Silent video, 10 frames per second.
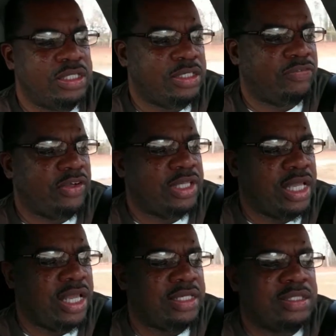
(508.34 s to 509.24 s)
different
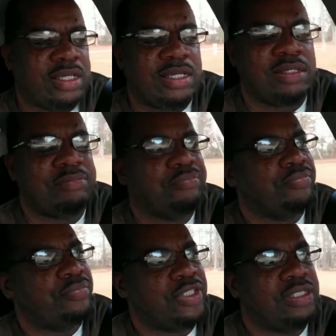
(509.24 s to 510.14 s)
things.
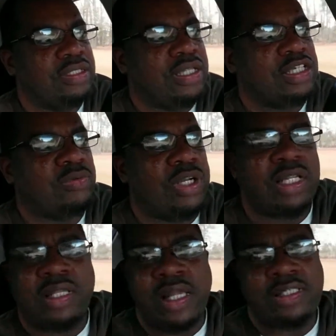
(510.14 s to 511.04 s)
And that's one
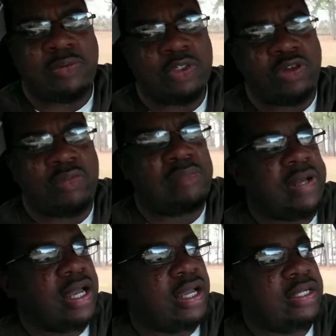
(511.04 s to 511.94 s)
of the things that was on my
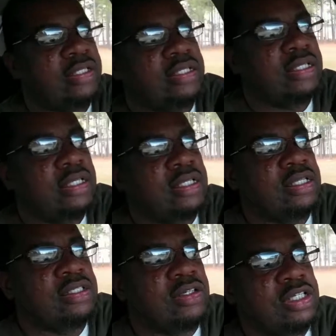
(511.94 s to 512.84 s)

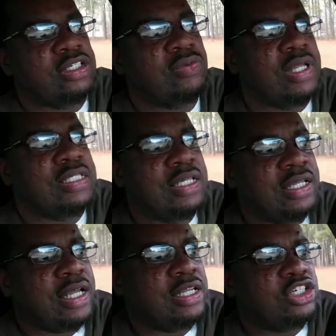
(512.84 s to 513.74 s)
mind. So I just want to say
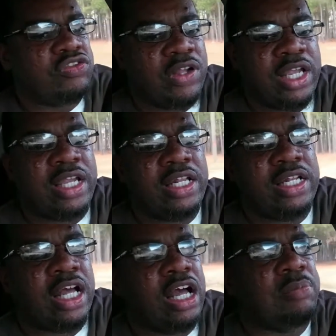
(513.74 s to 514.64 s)
that
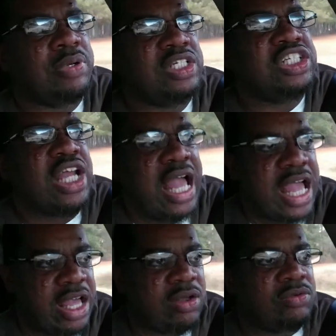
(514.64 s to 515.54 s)
train up a
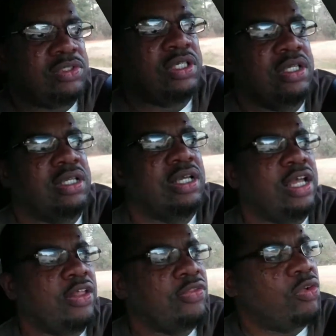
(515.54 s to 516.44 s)
child
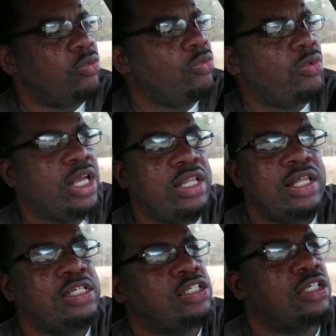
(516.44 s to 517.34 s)
in the way
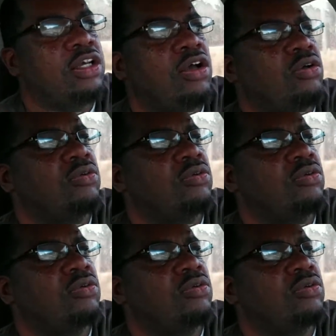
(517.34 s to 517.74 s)
they should go.